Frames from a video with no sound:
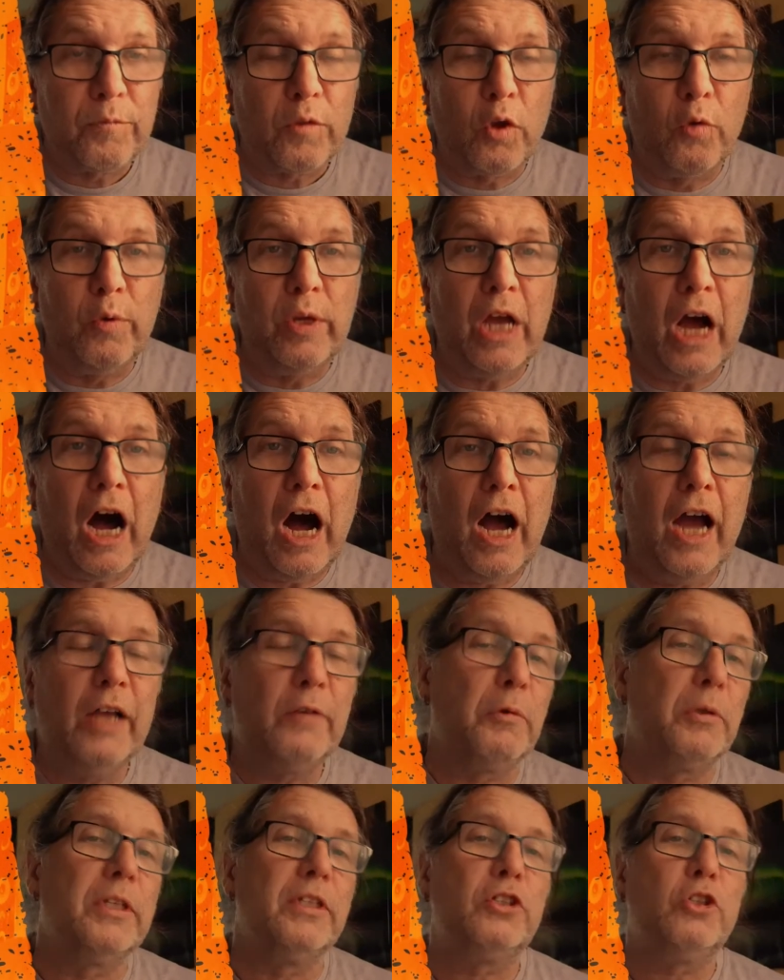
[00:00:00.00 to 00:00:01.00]
we are at
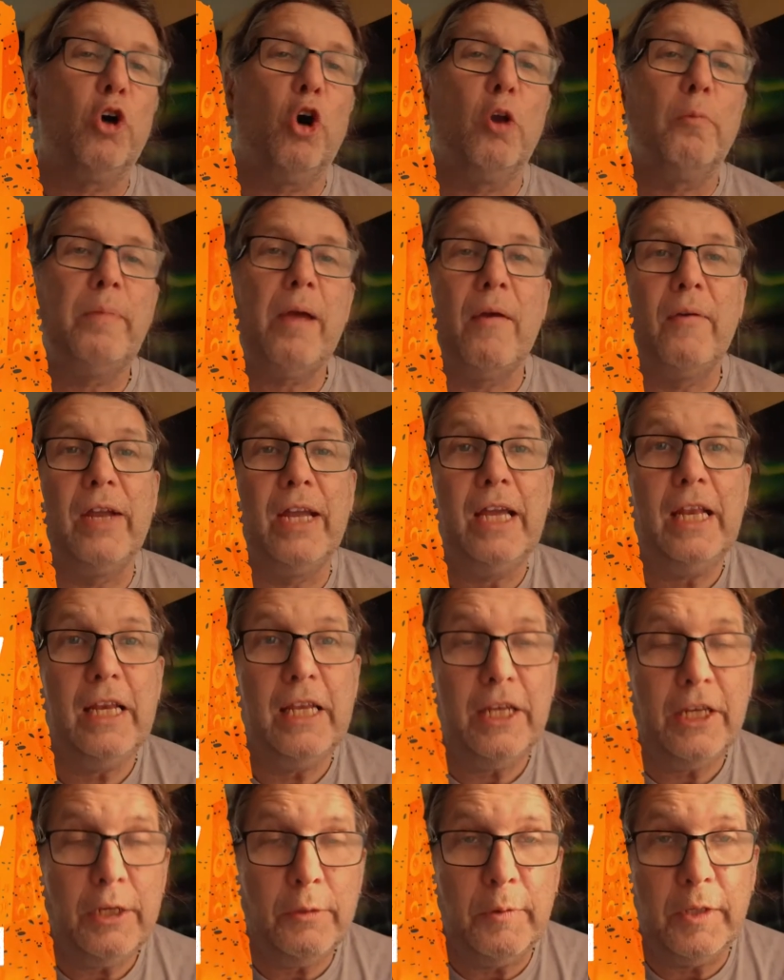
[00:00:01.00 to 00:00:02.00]
what is called
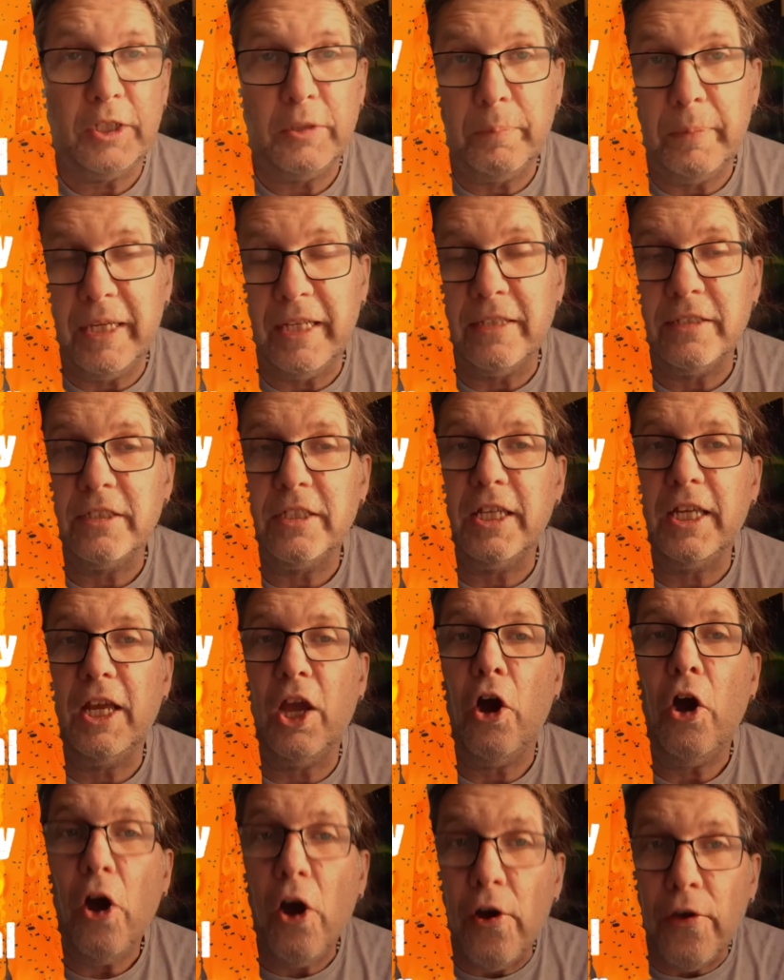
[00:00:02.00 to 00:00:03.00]
perihelion, which means the
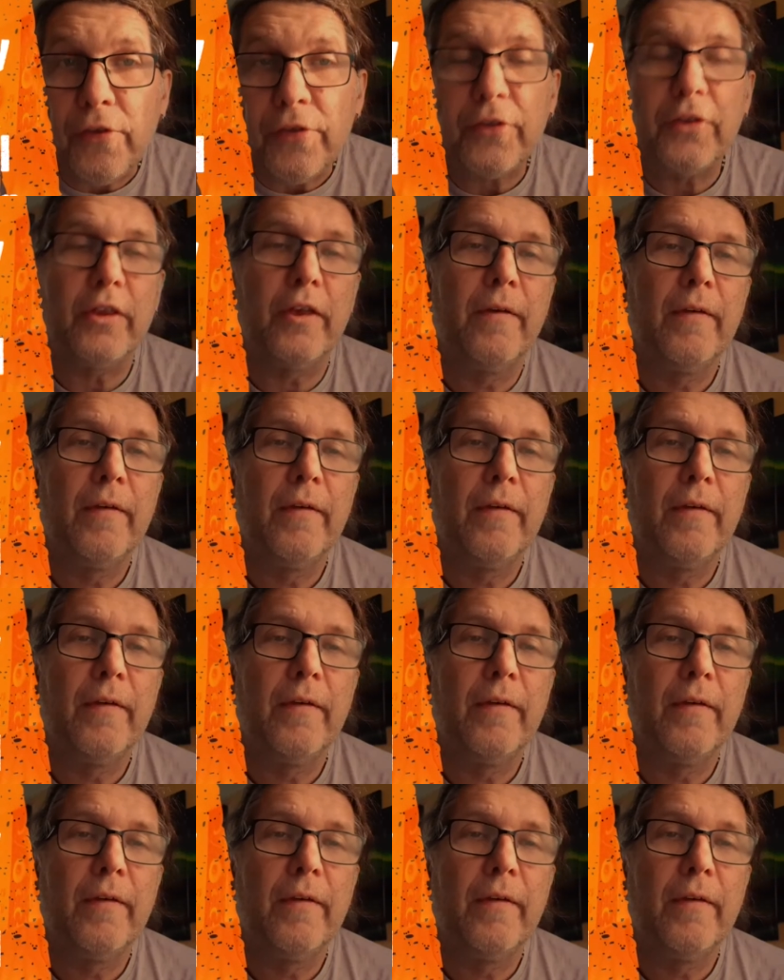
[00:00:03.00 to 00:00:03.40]
Earth,